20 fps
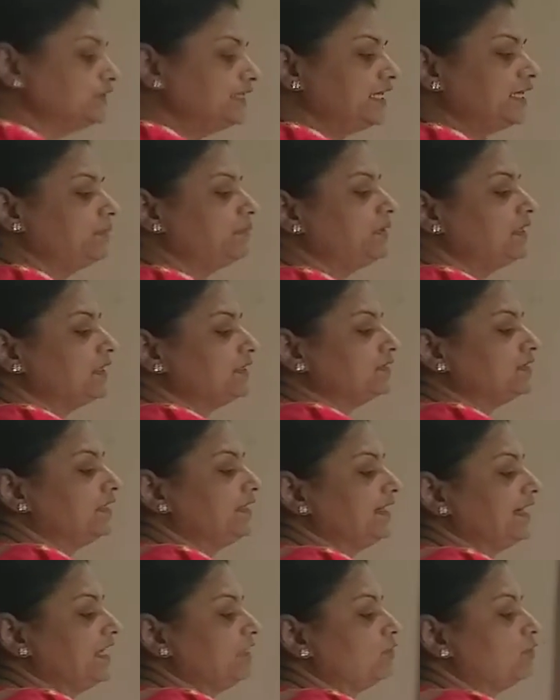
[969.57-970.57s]
them
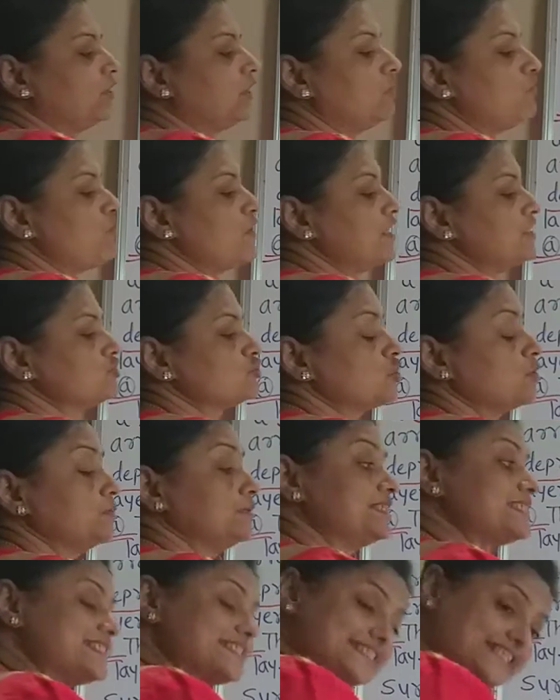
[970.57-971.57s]
the triangular voids
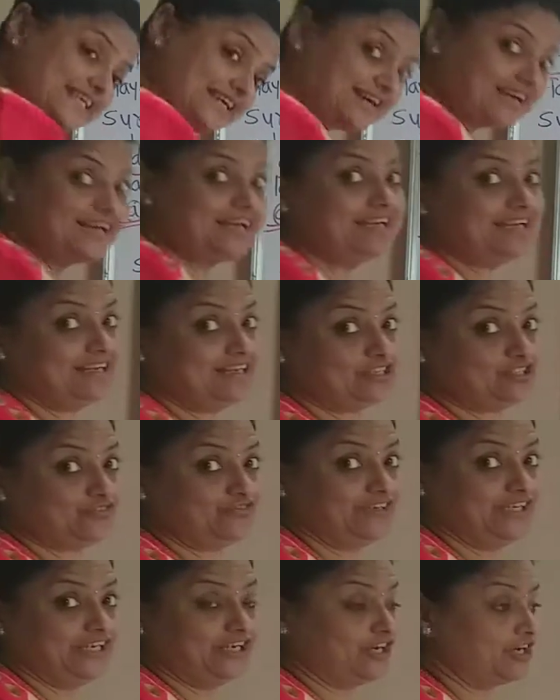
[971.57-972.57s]
of the second layers
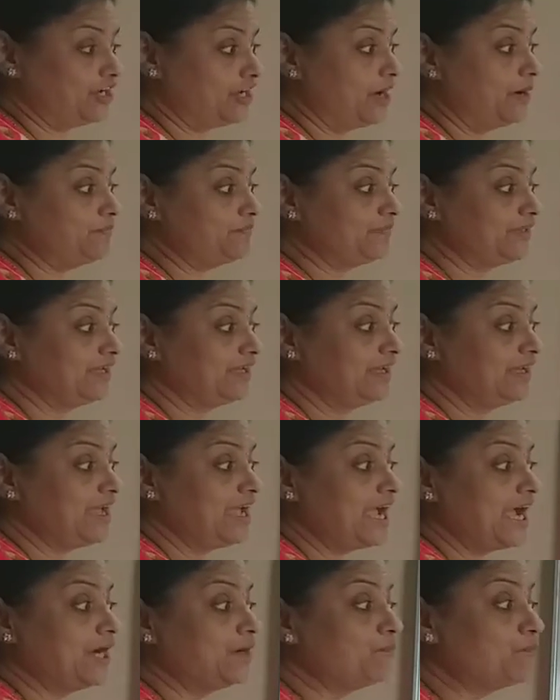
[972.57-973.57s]
will come
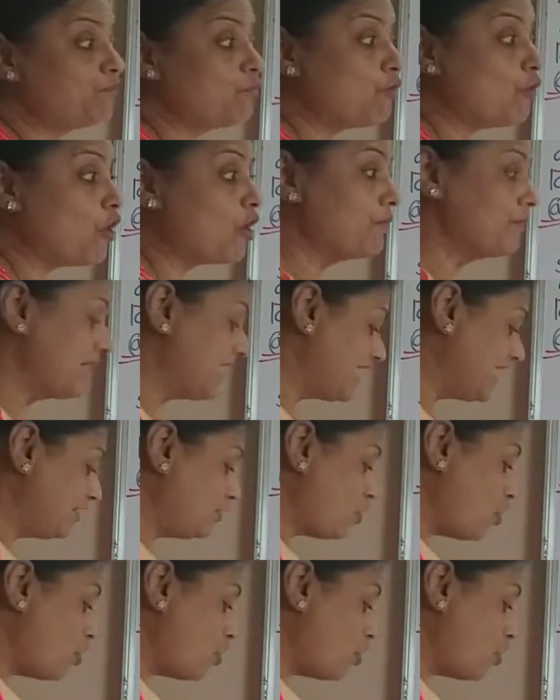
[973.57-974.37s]
and form an